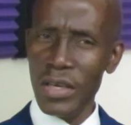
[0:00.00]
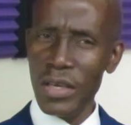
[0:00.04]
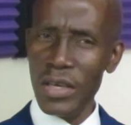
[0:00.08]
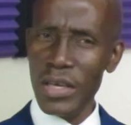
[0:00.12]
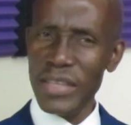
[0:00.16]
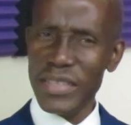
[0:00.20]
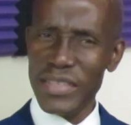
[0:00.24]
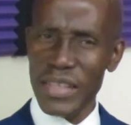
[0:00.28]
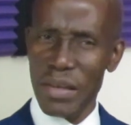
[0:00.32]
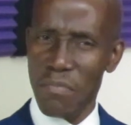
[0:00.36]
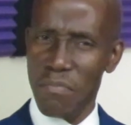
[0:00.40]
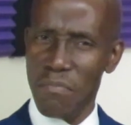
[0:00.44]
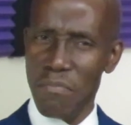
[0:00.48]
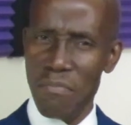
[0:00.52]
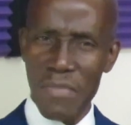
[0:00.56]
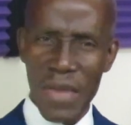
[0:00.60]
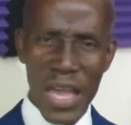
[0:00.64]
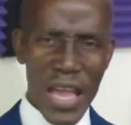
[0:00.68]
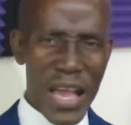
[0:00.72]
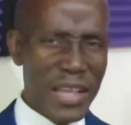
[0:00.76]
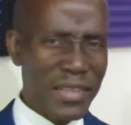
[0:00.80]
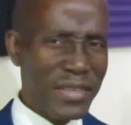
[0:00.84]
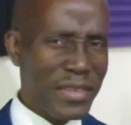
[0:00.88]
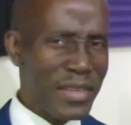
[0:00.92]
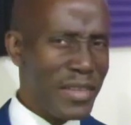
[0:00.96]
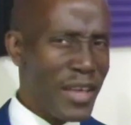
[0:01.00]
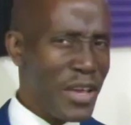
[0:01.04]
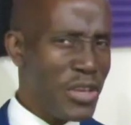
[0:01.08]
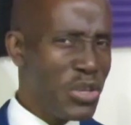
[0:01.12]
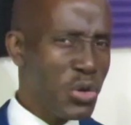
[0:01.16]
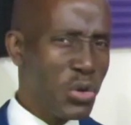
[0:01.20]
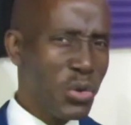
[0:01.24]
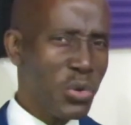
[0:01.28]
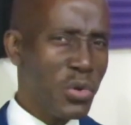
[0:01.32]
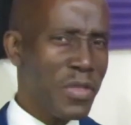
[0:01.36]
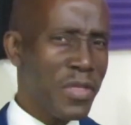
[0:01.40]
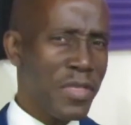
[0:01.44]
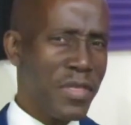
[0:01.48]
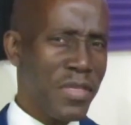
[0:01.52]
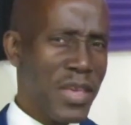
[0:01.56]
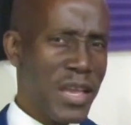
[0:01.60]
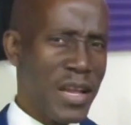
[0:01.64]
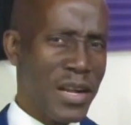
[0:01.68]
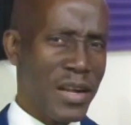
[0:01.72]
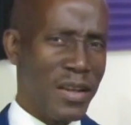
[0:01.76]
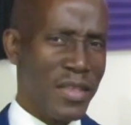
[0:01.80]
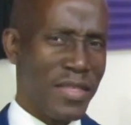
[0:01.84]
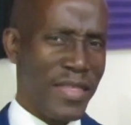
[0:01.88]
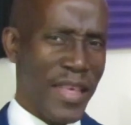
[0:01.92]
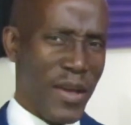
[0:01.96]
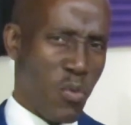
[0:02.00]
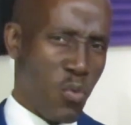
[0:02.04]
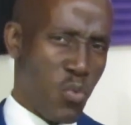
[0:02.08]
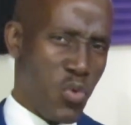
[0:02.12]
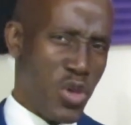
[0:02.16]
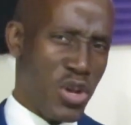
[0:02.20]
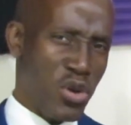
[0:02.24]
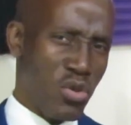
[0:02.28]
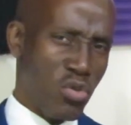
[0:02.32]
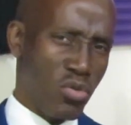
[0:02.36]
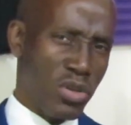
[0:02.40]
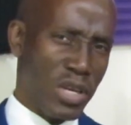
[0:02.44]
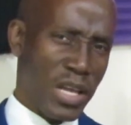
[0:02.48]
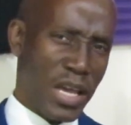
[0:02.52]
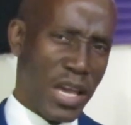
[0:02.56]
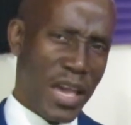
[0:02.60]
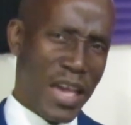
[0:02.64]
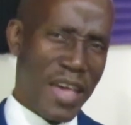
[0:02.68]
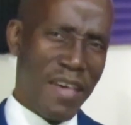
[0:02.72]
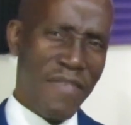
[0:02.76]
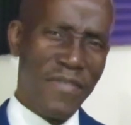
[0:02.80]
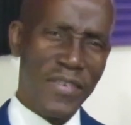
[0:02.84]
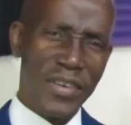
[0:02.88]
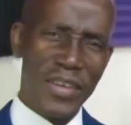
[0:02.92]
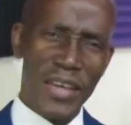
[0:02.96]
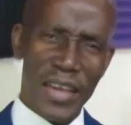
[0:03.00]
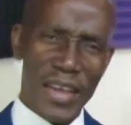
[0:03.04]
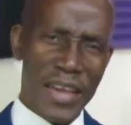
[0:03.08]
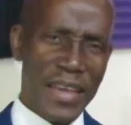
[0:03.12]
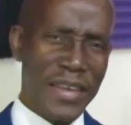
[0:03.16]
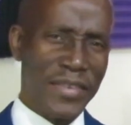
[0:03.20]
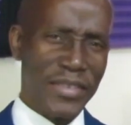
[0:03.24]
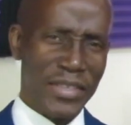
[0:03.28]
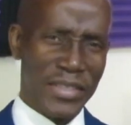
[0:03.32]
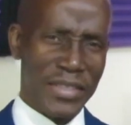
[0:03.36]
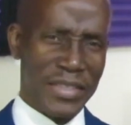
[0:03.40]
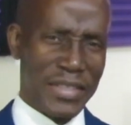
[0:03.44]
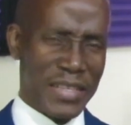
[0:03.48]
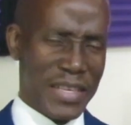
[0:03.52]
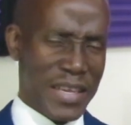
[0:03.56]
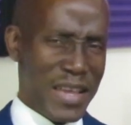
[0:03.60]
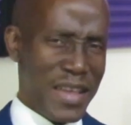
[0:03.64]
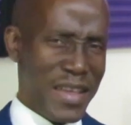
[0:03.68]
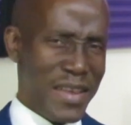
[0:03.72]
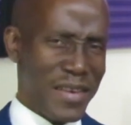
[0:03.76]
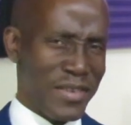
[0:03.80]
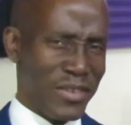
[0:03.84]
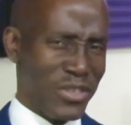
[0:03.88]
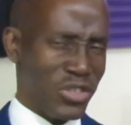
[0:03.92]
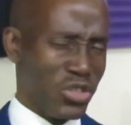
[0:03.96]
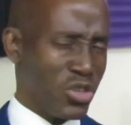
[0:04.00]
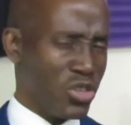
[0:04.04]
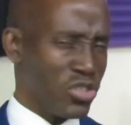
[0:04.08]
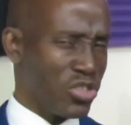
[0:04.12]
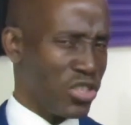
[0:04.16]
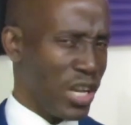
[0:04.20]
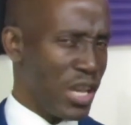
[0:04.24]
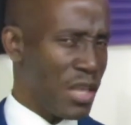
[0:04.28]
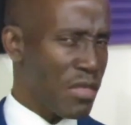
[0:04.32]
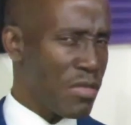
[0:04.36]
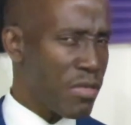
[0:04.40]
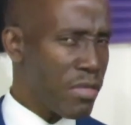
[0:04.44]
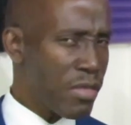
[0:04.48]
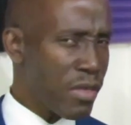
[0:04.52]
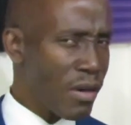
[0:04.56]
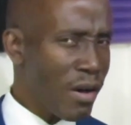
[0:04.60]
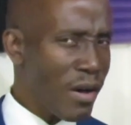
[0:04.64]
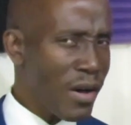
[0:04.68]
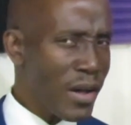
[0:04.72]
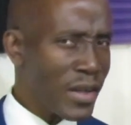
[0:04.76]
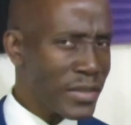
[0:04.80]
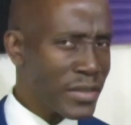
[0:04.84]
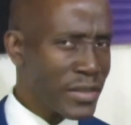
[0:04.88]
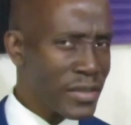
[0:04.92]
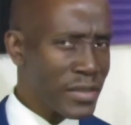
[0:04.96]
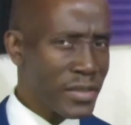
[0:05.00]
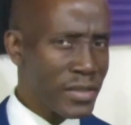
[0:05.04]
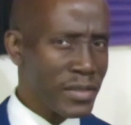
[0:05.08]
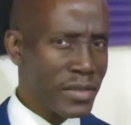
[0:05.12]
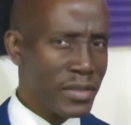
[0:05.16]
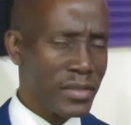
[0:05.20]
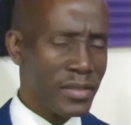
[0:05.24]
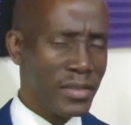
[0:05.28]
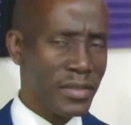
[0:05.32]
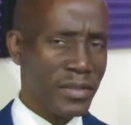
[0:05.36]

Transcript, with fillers: It's amazing that you could think that we could ever entertain such a thought.